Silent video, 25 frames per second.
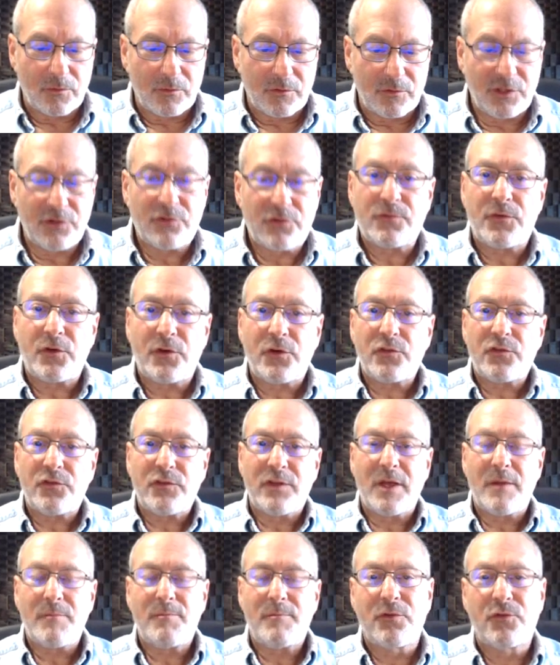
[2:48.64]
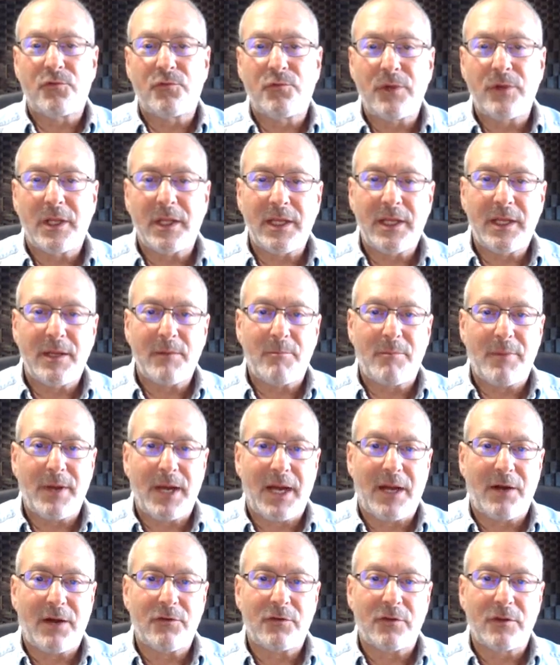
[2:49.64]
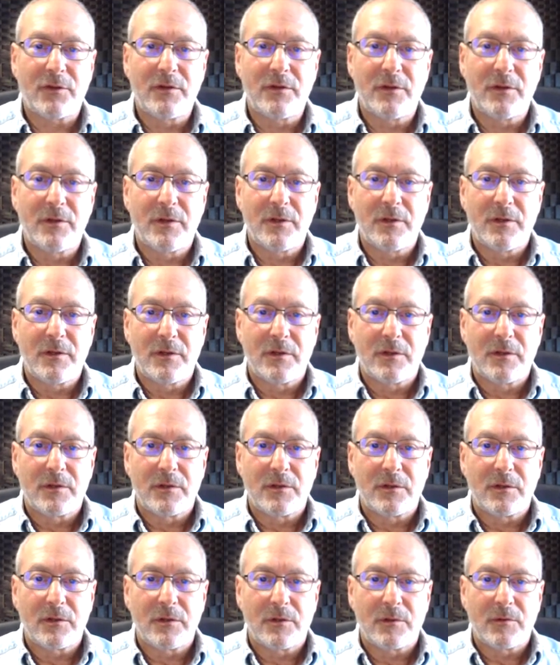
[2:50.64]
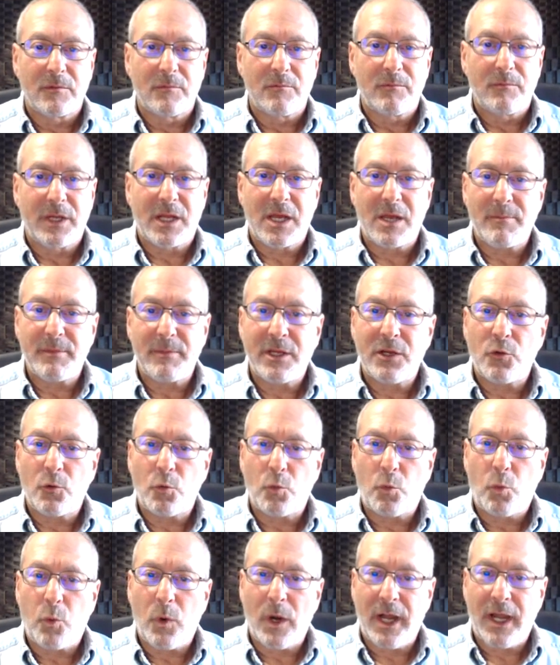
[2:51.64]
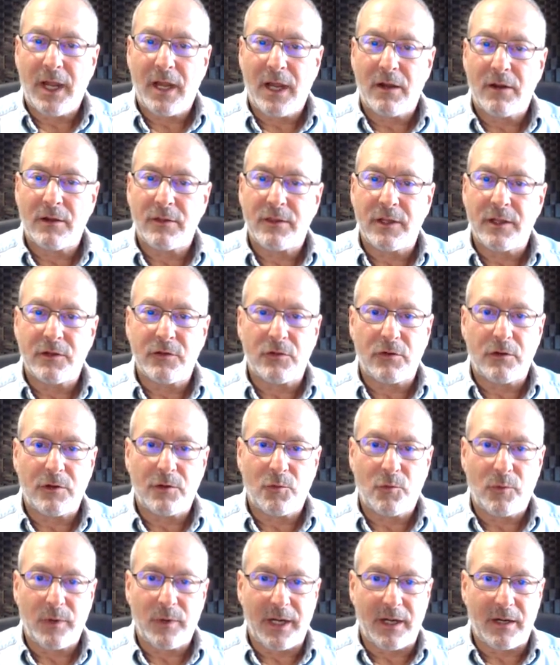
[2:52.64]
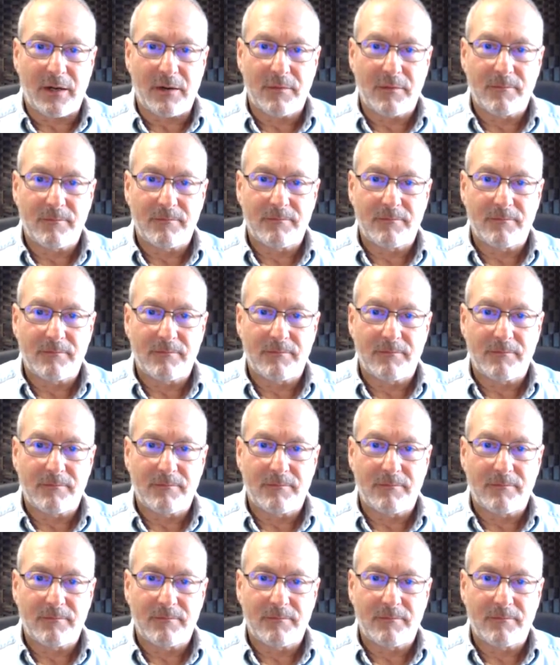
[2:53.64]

this first step is really about becoming aware that you're aware.